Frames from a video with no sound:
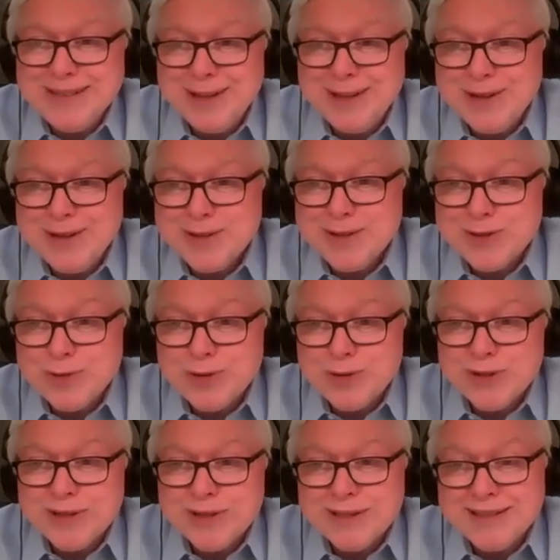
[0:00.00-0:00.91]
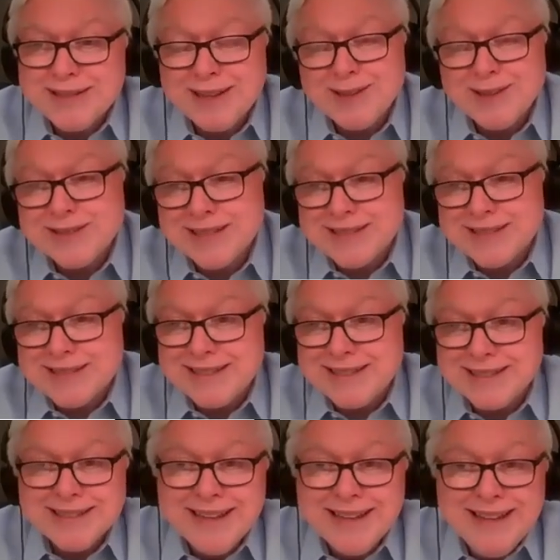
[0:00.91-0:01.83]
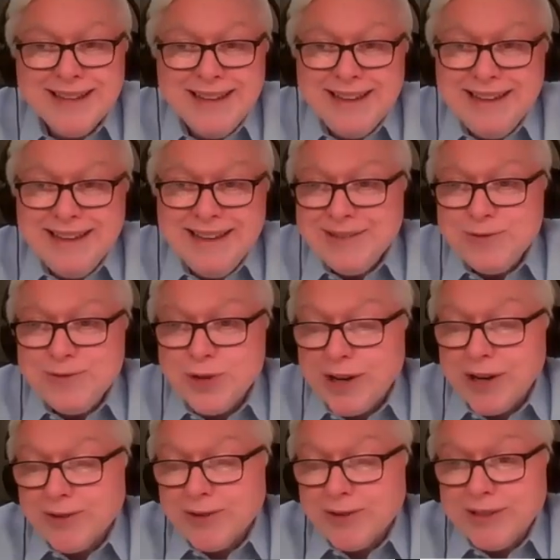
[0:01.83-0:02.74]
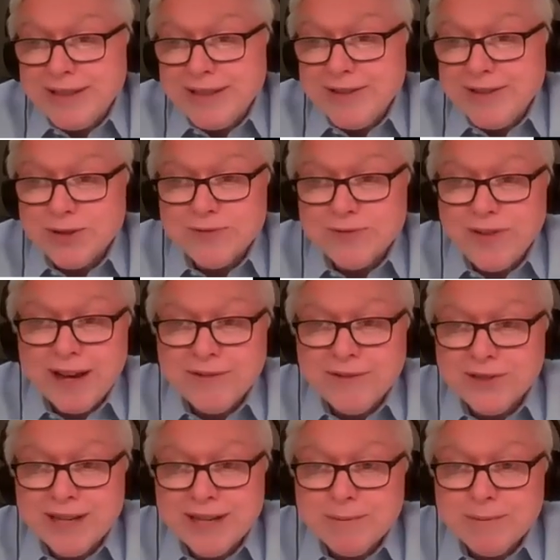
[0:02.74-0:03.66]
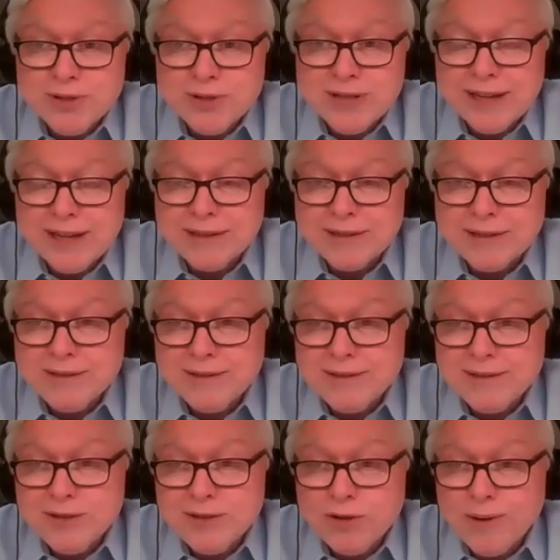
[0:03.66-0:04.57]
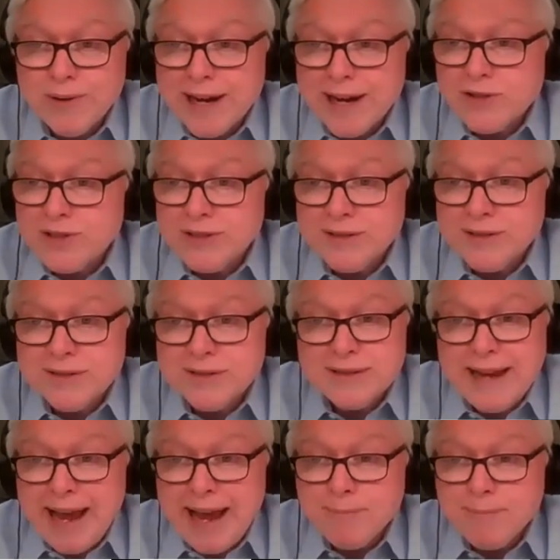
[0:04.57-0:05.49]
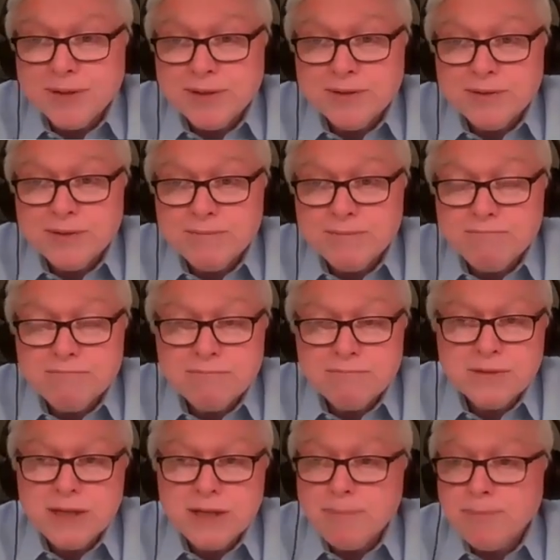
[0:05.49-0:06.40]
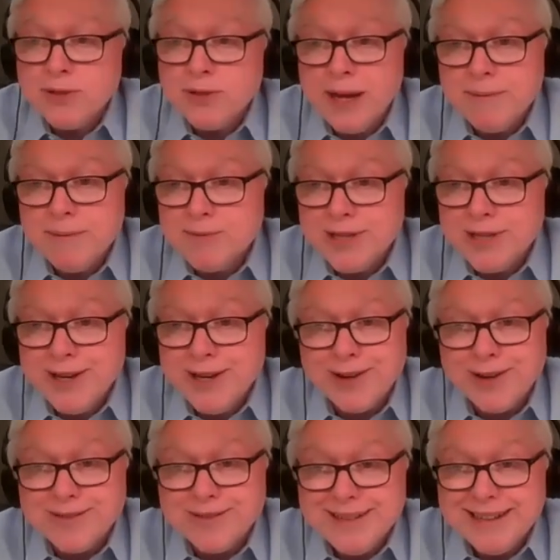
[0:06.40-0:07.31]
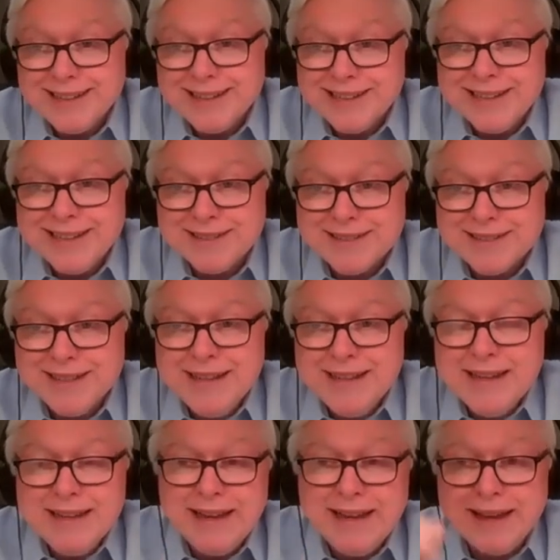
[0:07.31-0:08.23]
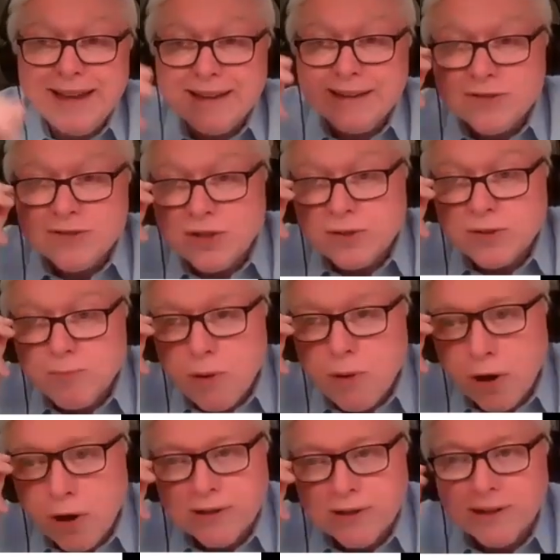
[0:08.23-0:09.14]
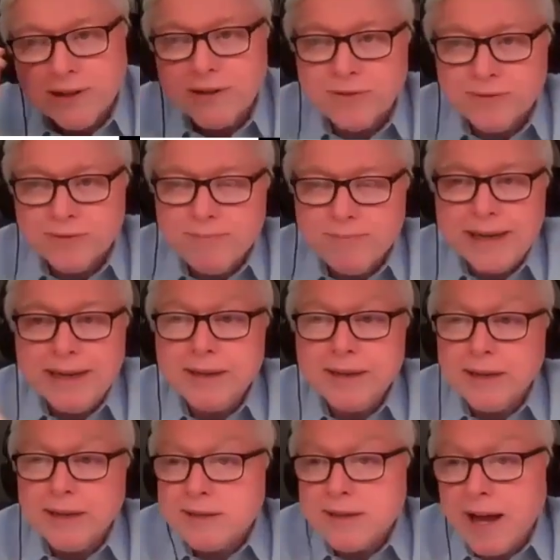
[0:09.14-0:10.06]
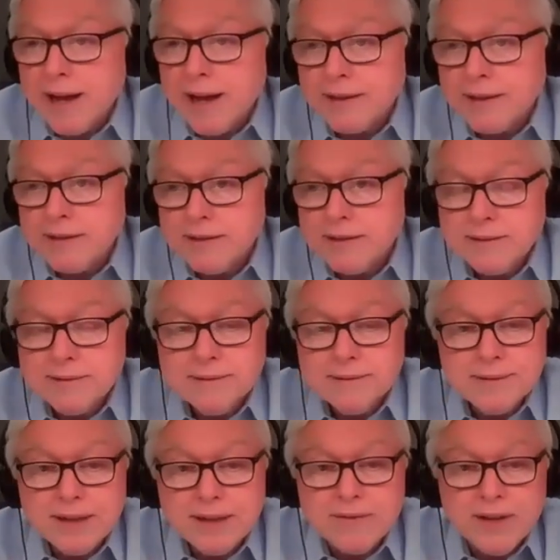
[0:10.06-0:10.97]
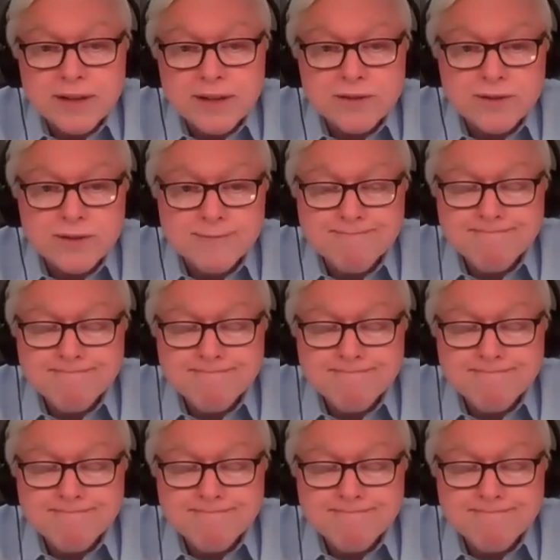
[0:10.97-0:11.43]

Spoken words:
history tells us that generally those 5 or 10% corrections happen a couple times a year at least. And it's just part of being a stock investor.